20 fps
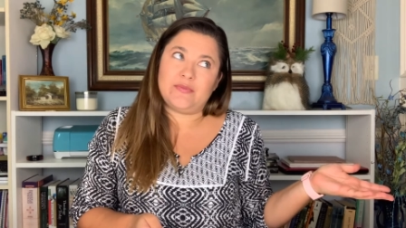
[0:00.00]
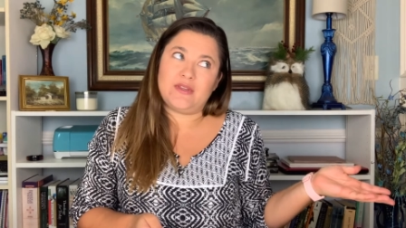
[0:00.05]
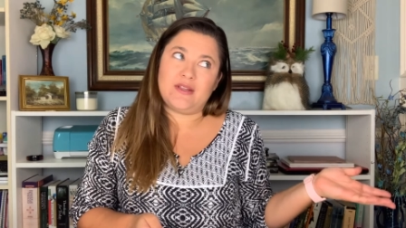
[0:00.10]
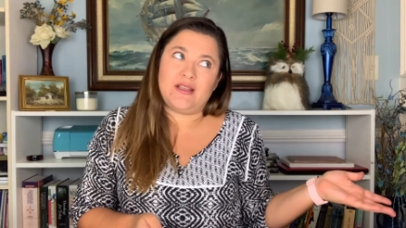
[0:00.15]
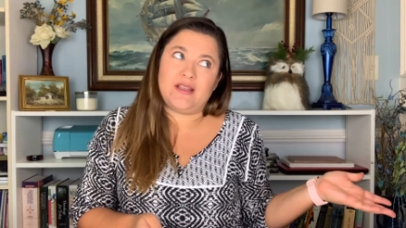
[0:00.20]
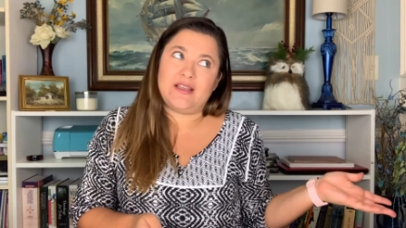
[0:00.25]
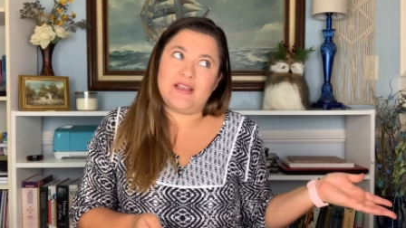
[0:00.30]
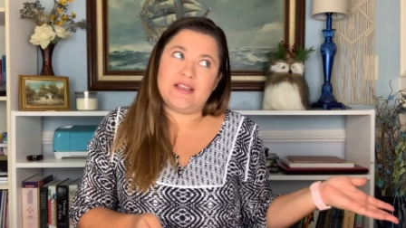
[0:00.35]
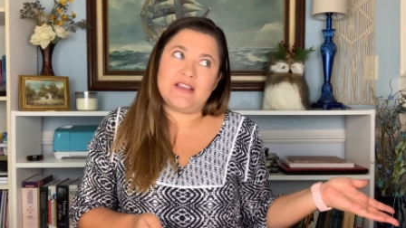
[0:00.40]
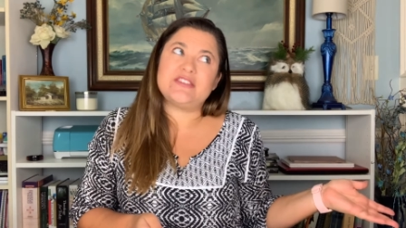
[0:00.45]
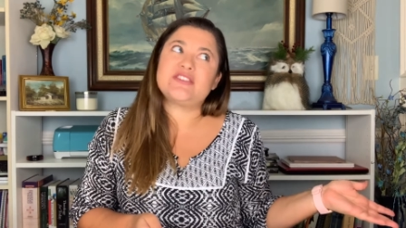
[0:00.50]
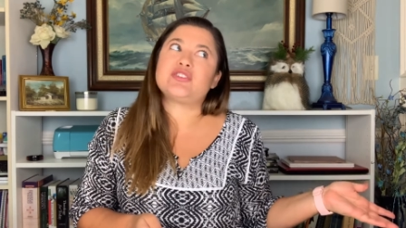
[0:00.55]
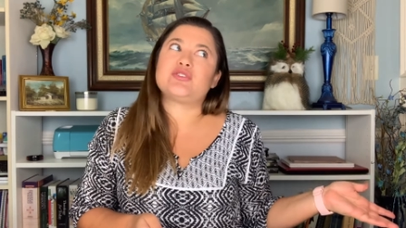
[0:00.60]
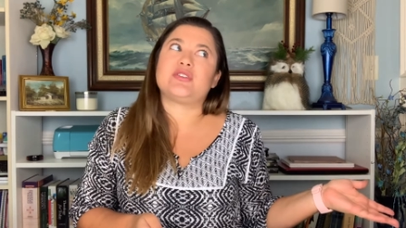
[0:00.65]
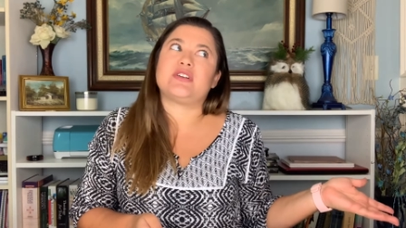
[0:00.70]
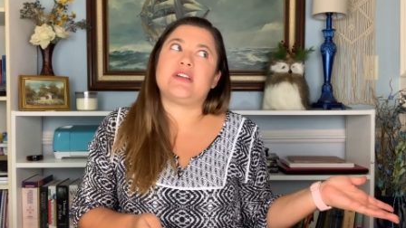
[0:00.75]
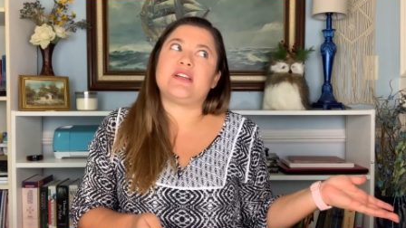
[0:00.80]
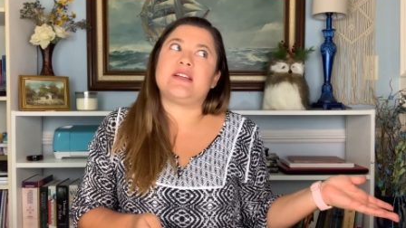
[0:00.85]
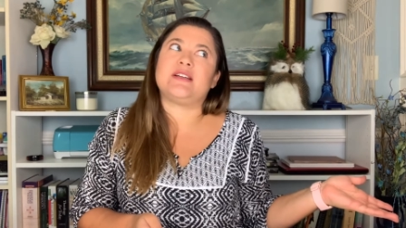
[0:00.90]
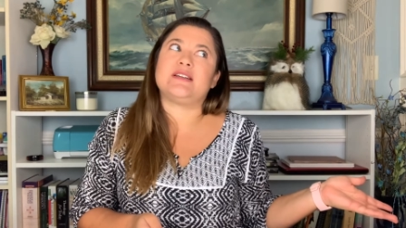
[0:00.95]

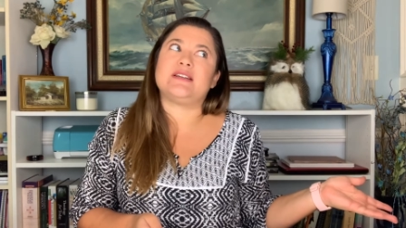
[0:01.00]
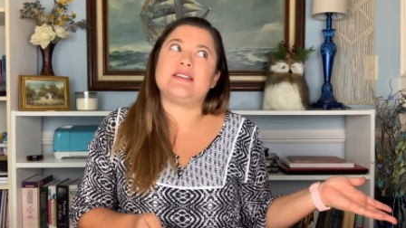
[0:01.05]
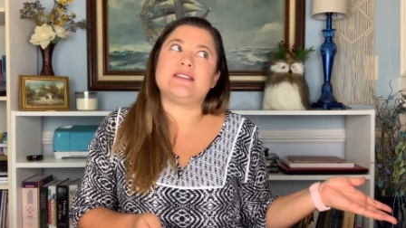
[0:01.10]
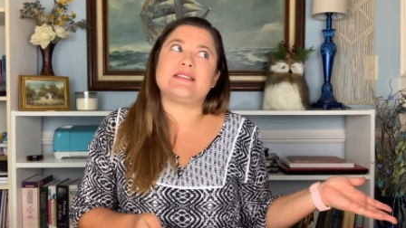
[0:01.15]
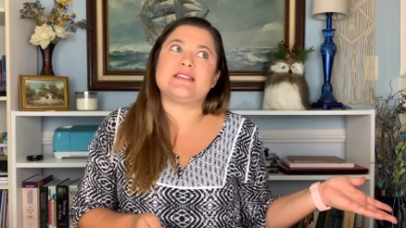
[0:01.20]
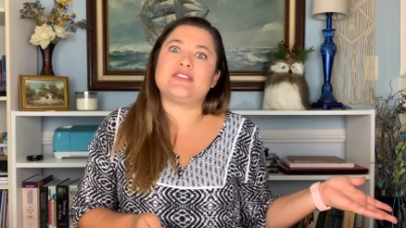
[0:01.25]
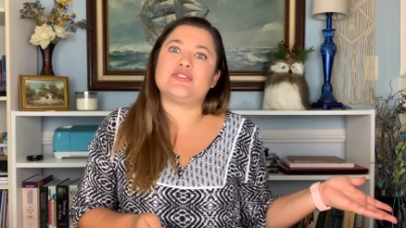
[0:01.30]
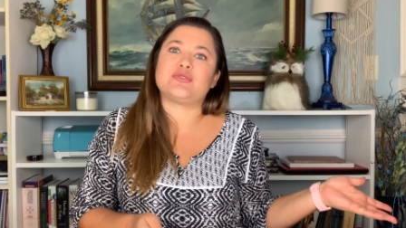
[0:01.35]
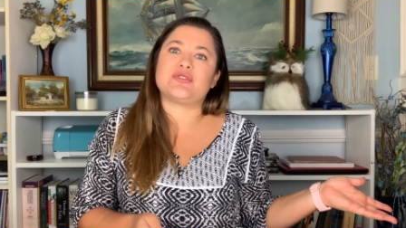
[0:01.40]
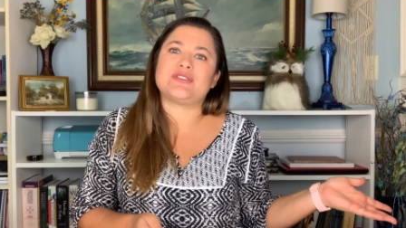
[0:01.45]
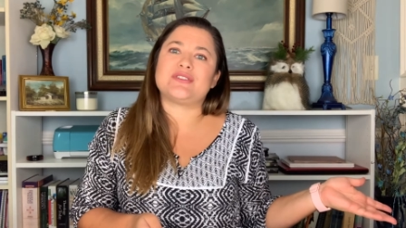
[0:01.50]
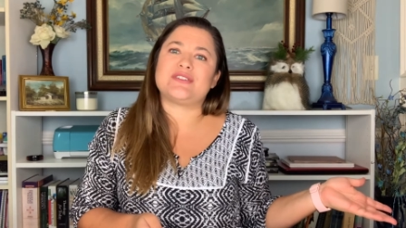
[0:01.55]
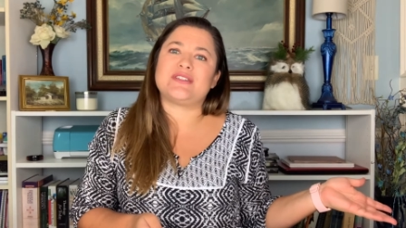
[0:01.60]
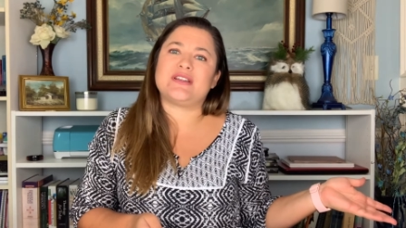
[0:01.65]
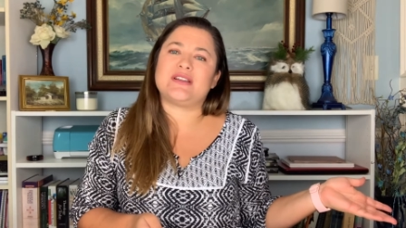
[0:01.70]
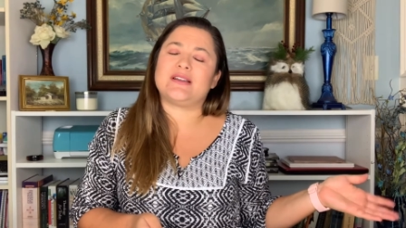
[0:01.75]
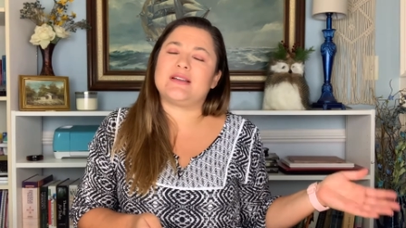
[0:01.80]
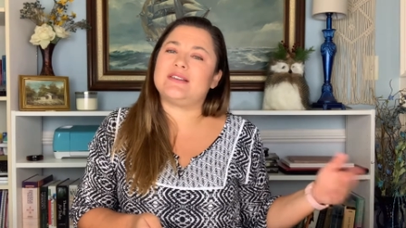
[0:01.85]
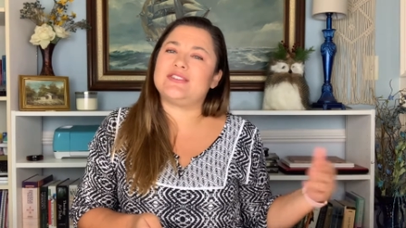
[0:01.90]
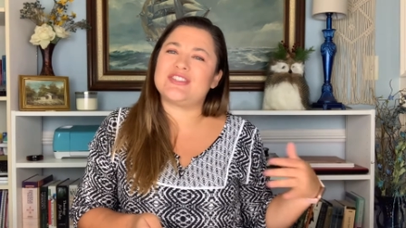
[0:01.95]
history is
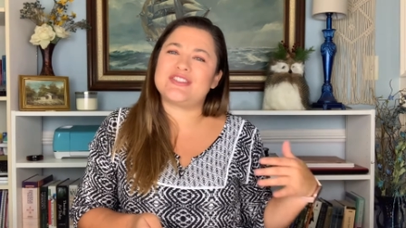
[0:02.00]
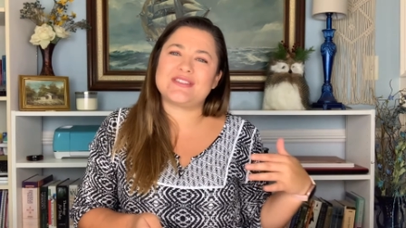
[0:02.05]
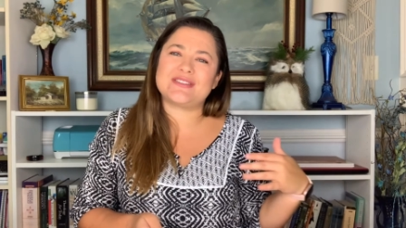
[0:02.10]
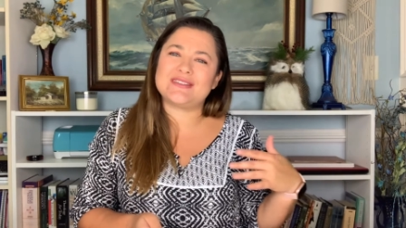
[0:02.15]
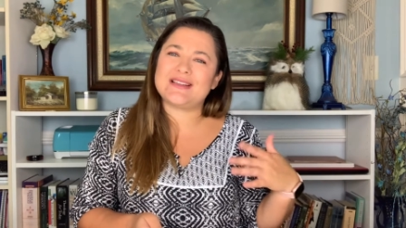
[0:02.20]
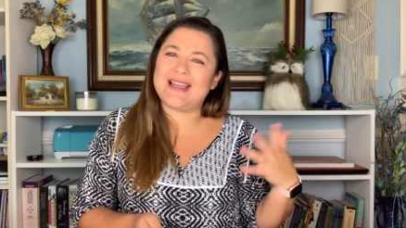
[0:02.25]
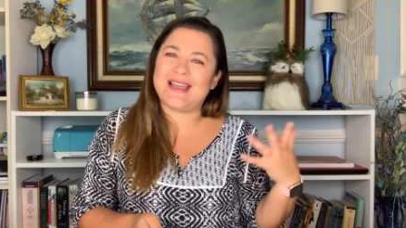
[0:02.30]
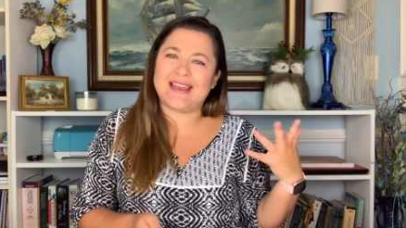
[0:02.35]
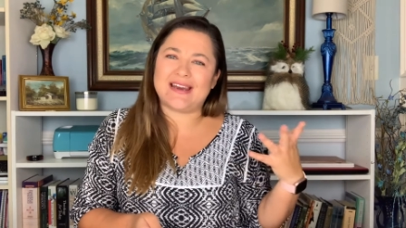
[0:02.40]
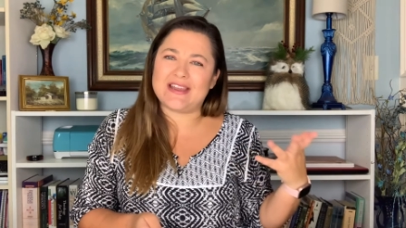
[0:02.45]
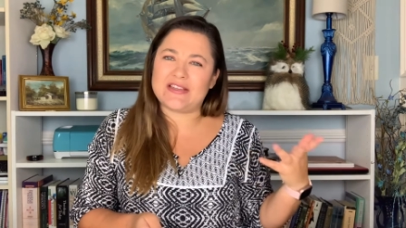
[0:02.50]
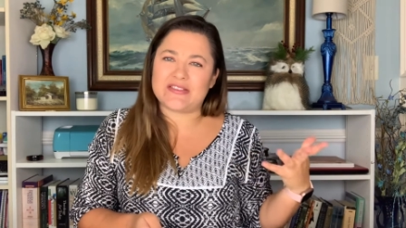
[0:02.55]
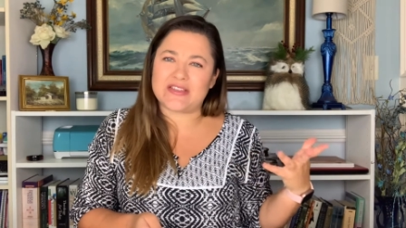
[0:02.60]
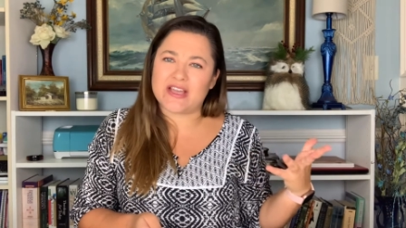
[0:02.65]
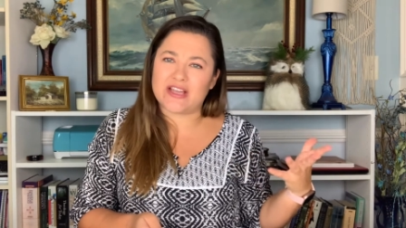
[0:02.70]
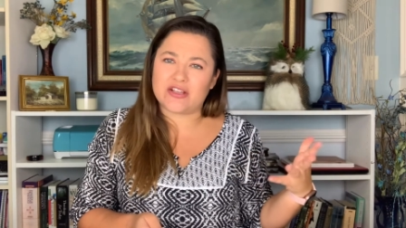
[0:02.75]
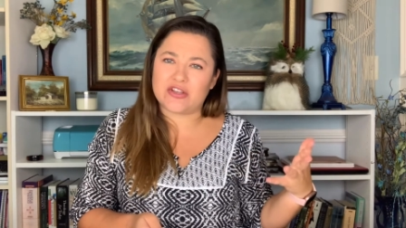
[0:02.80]
interesting, just anything.